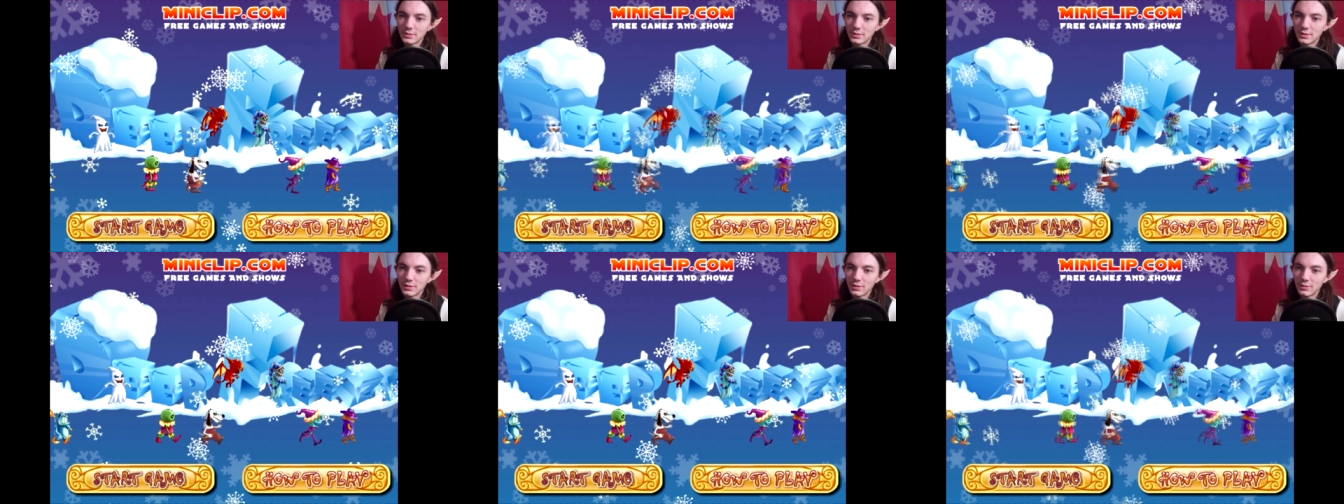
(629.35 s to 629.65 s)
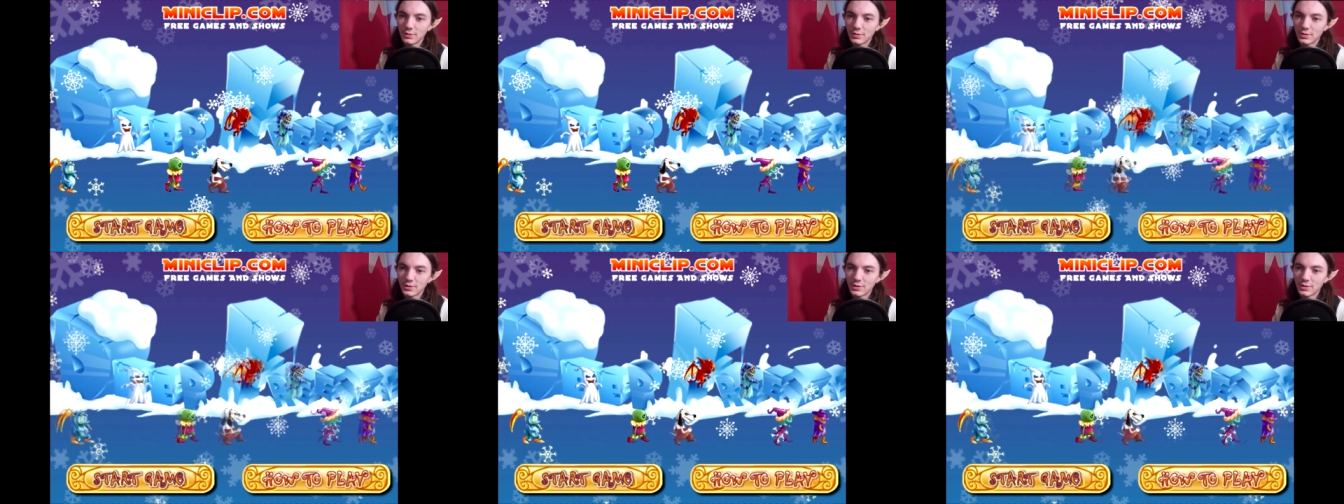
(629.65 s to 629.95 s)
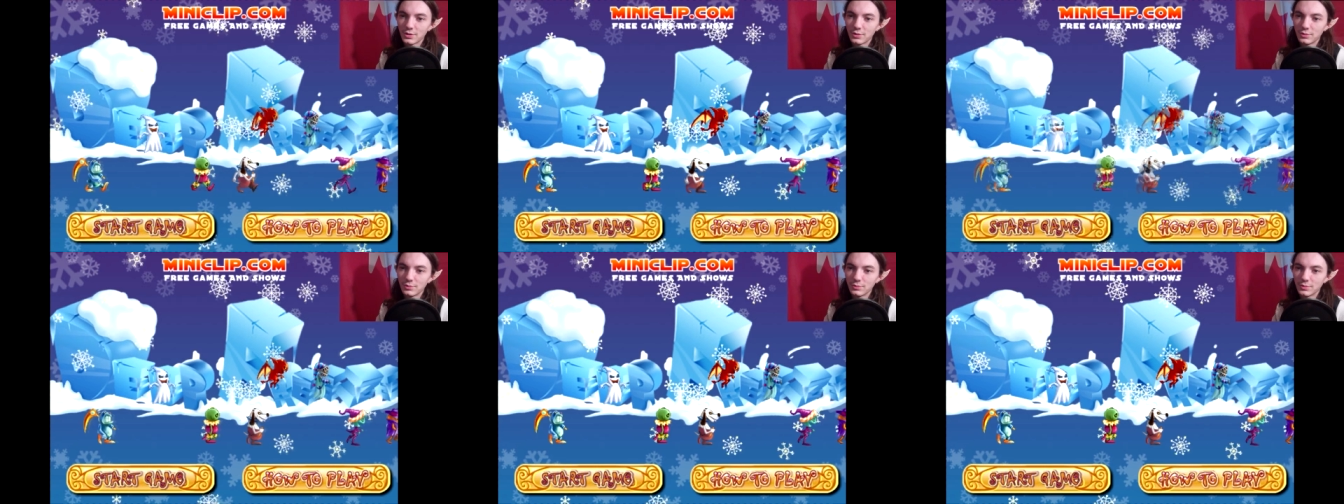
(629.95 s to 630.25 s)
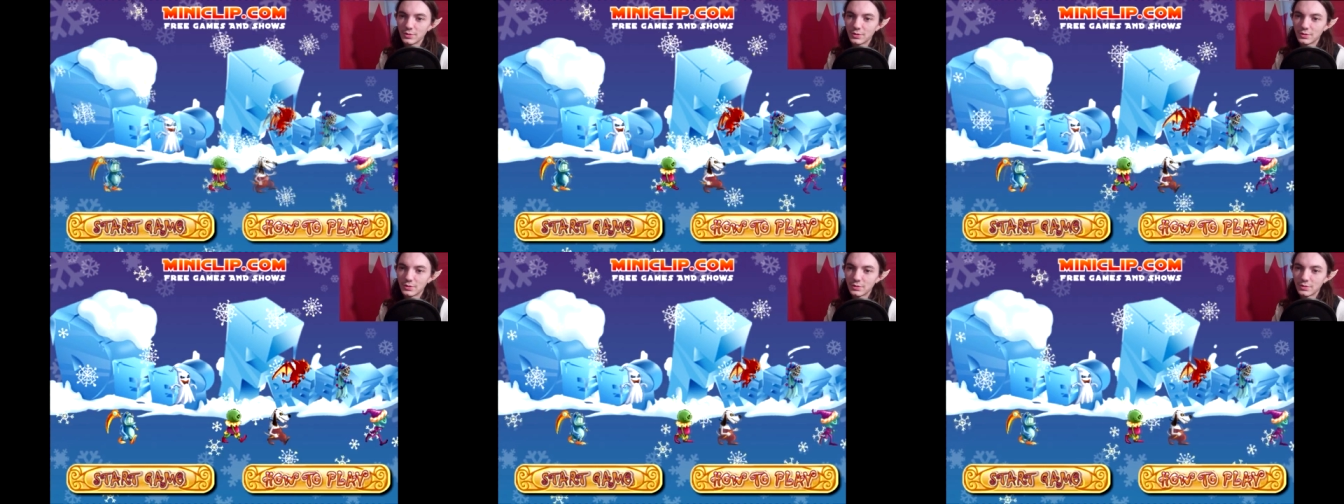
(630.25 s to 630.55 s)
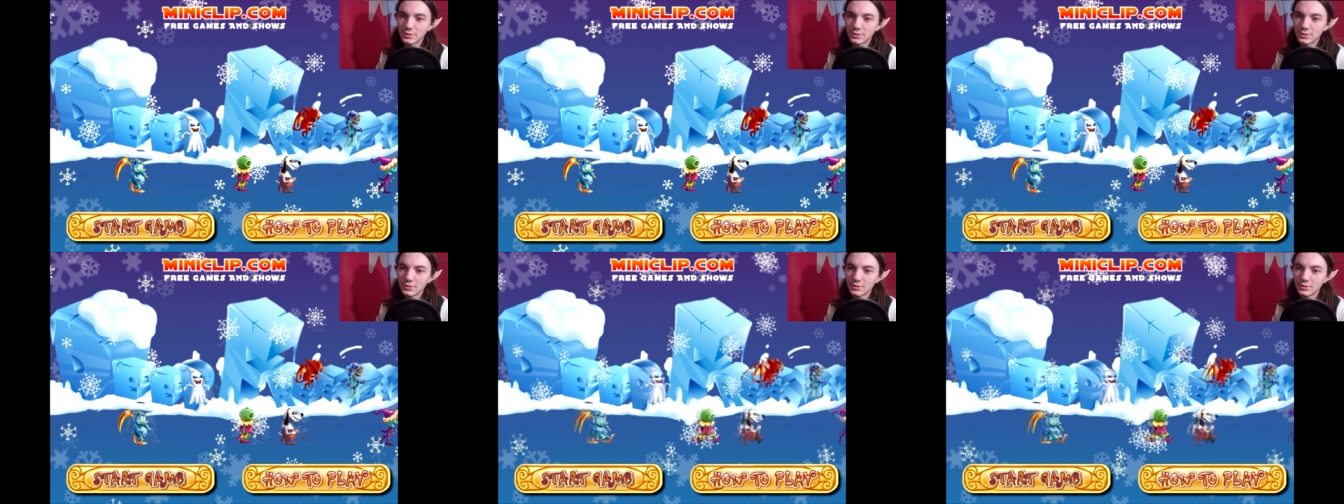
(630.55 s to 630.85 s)
here it shows
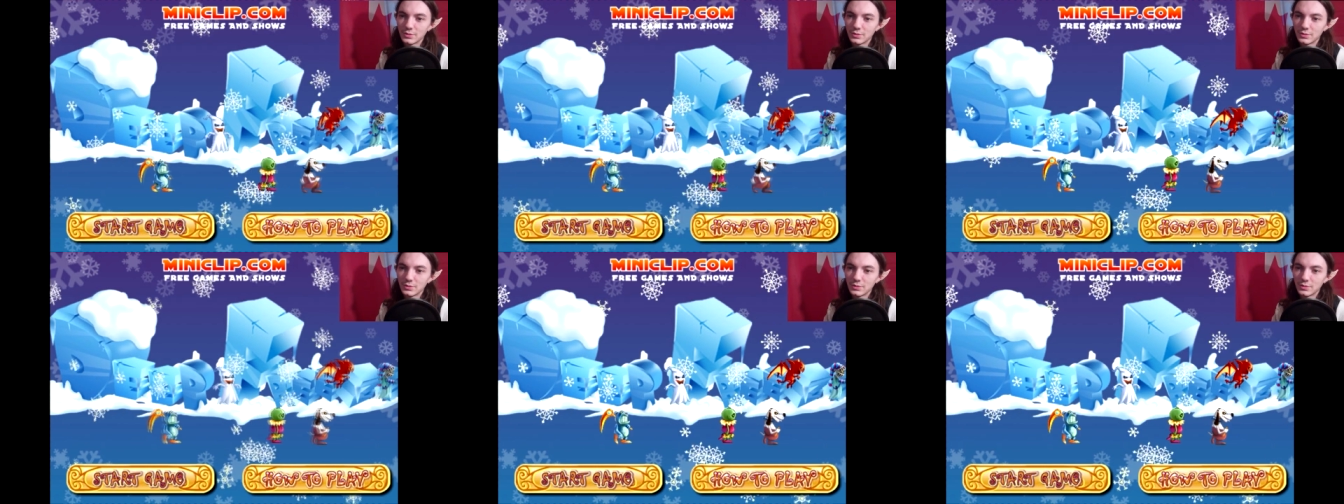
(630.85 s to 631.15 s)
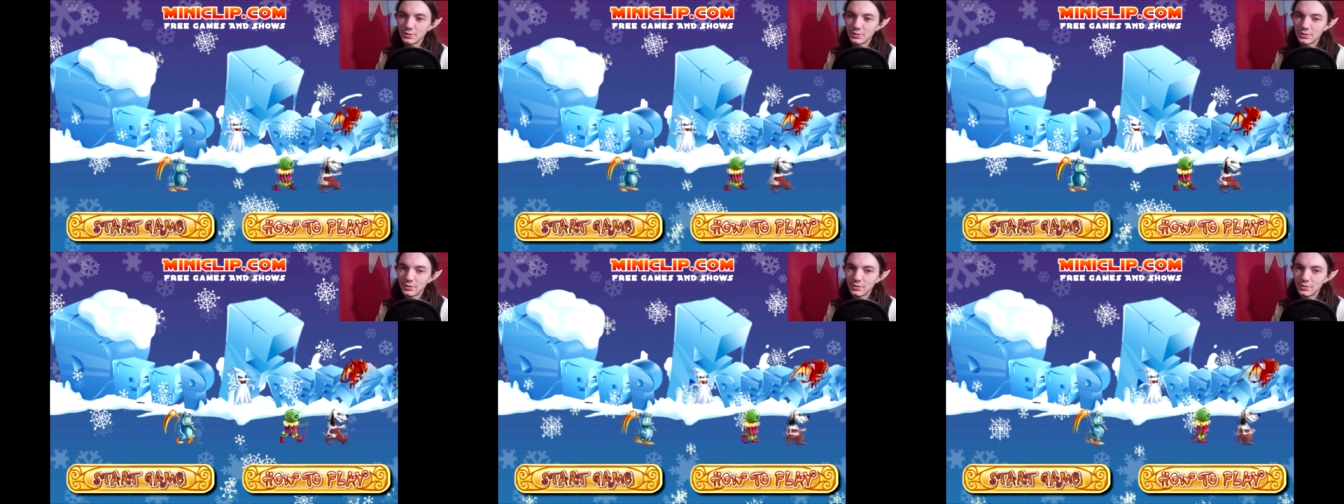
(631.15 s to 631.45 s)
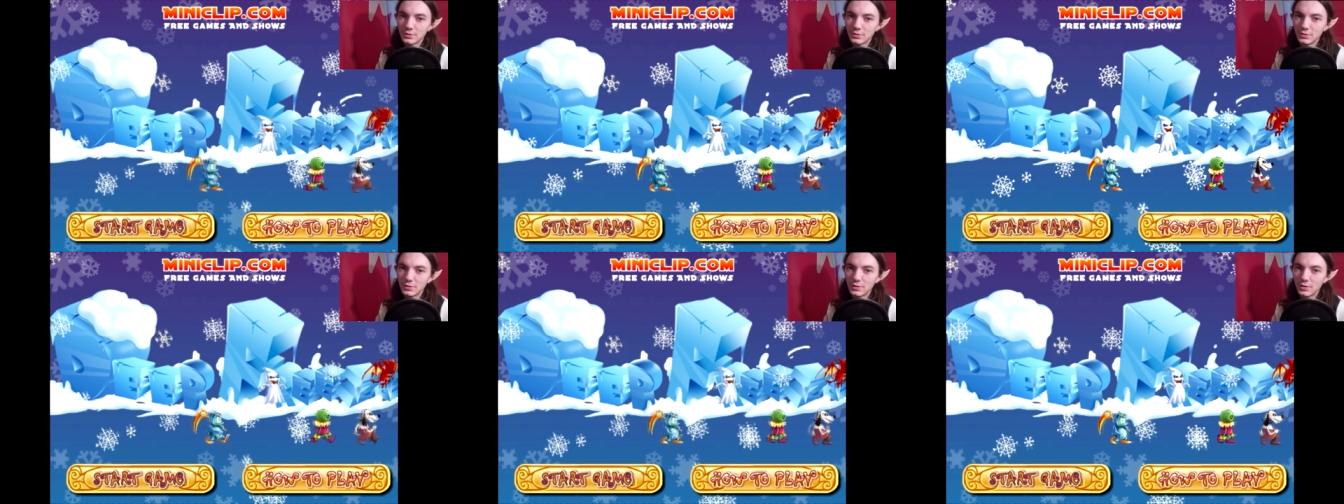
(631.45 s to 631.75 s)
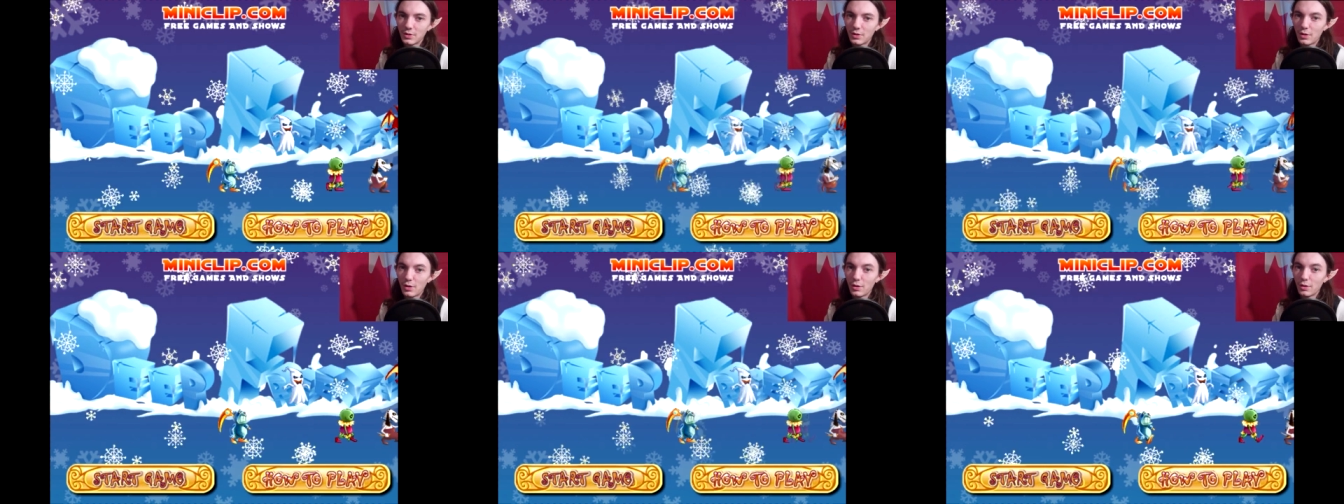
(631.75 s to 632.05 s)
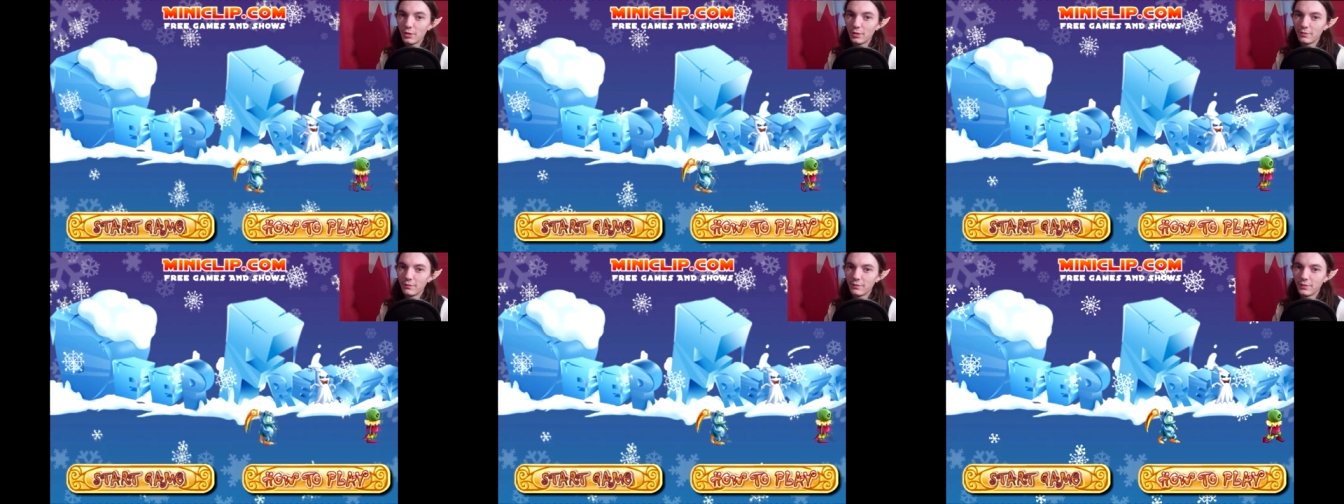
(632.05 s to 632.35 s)

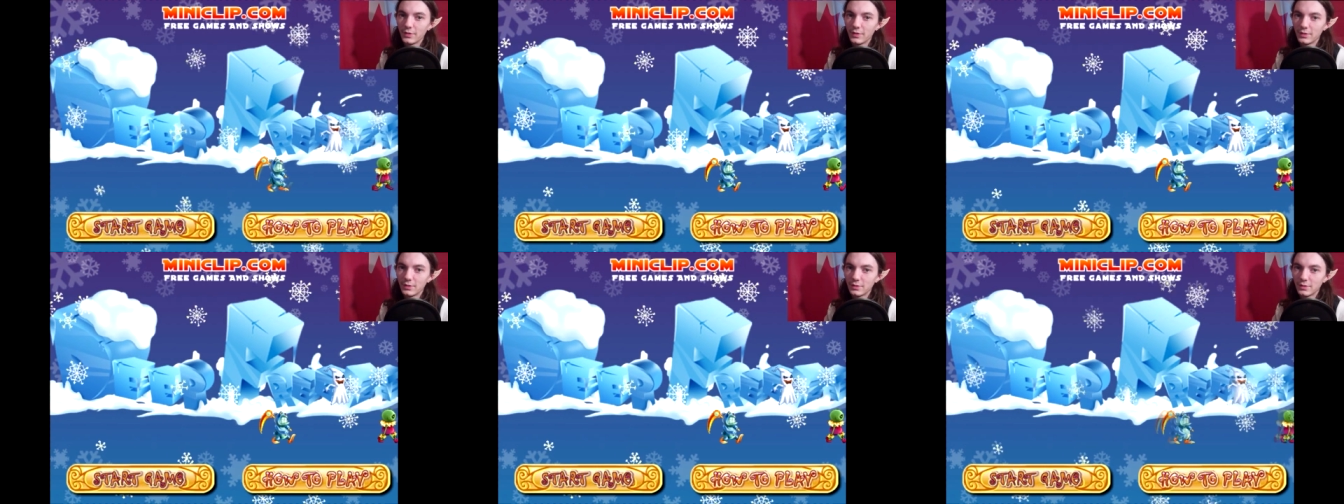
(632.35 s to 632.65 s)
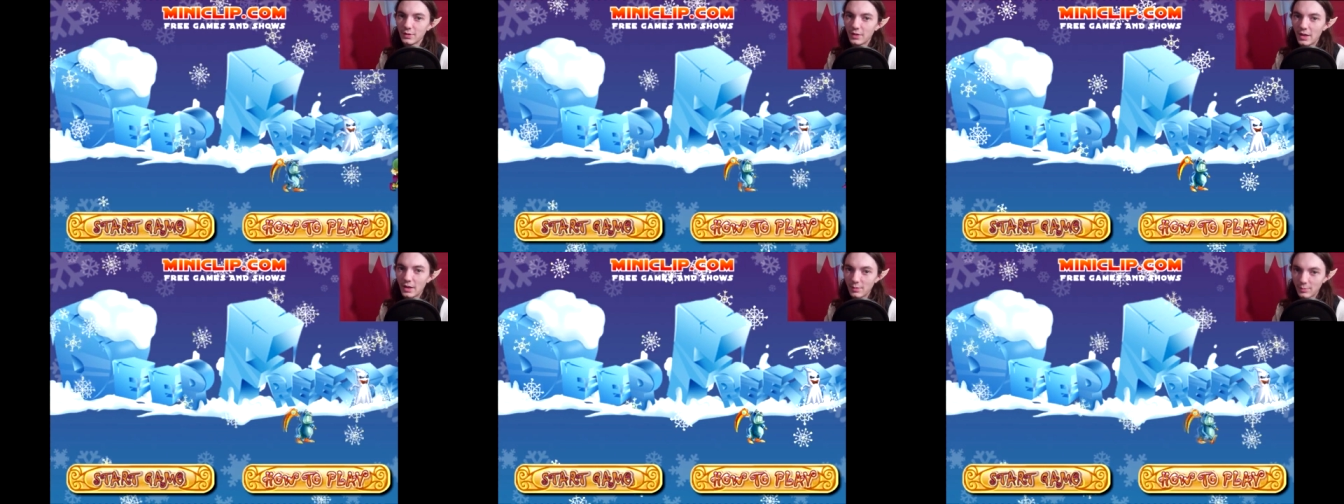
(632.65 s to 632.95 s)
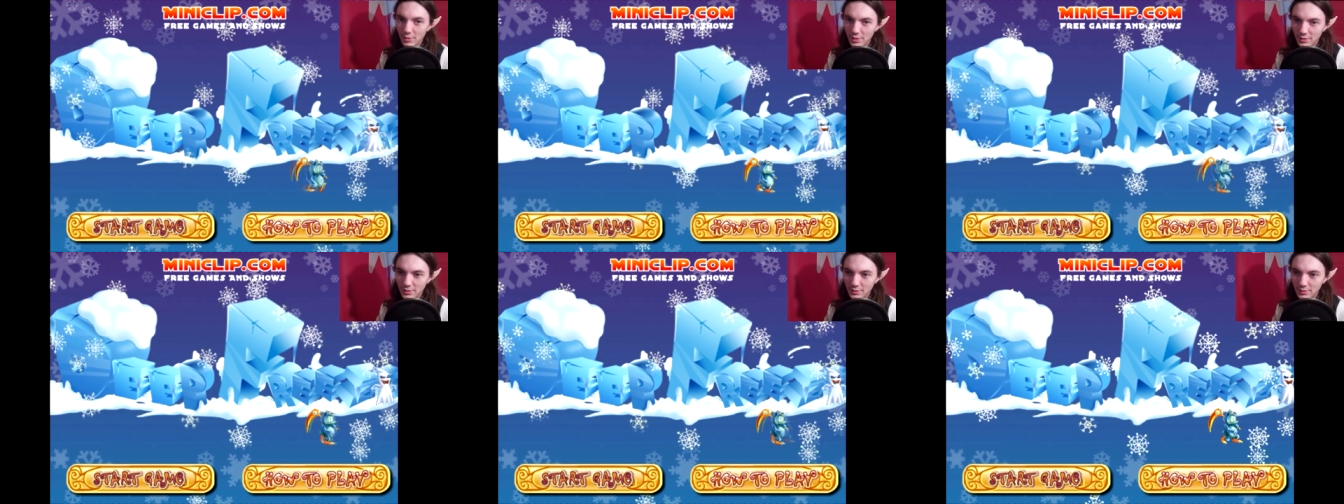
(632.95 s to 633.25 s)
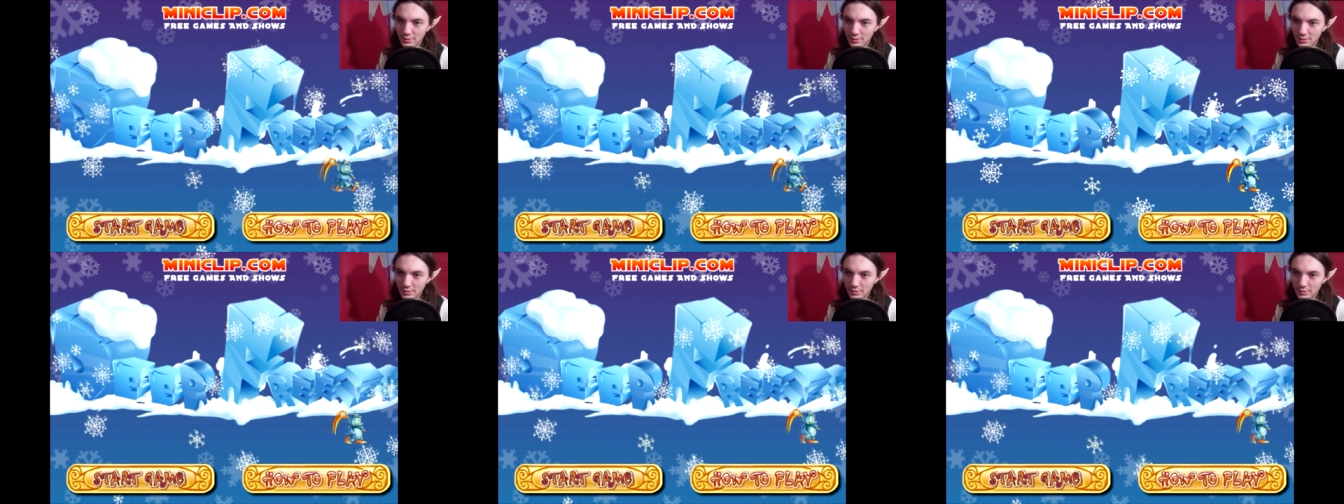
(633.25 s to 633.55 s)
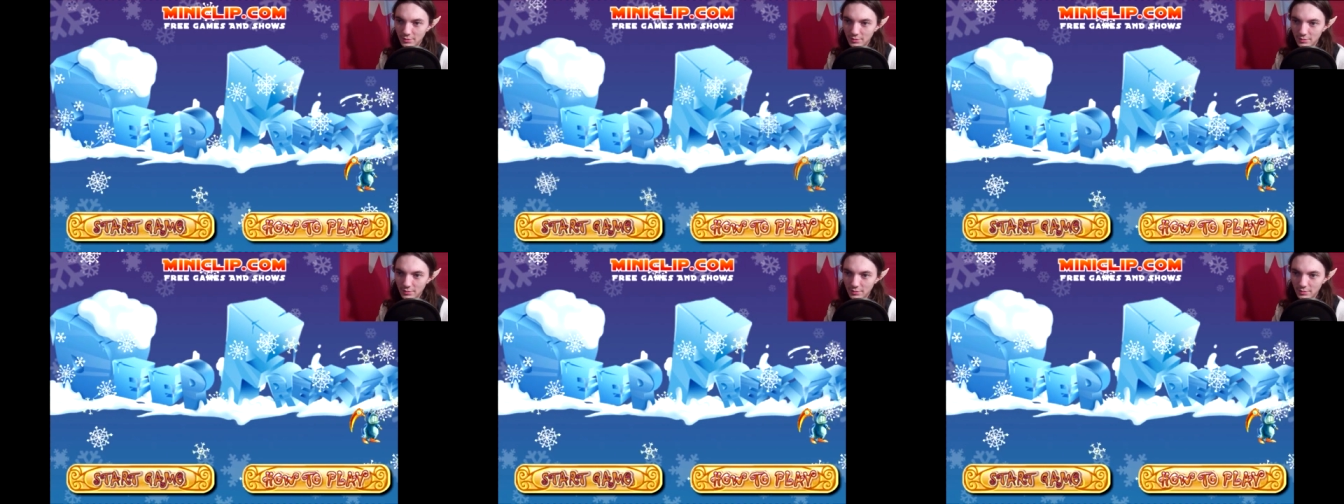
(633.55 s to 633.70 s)
all of the enemies,